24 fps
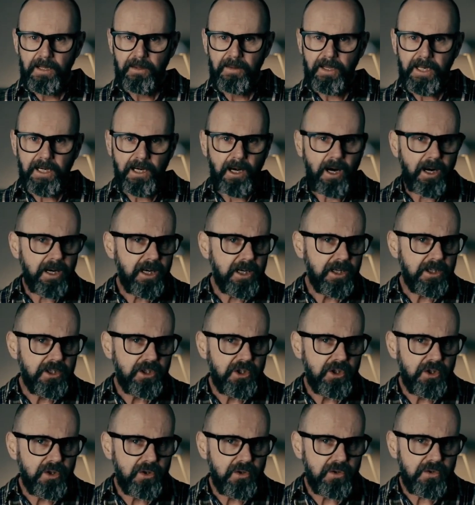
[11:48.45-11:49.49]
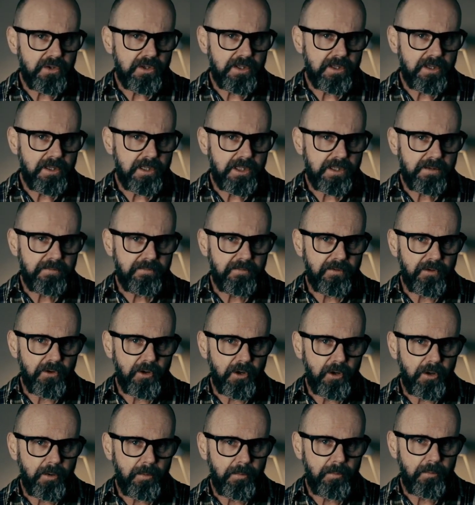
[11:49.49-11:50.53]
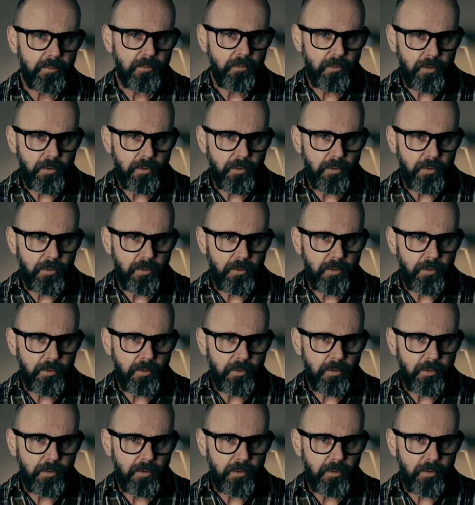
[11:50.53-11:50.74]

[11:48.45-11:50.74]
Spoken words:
then I can use this verb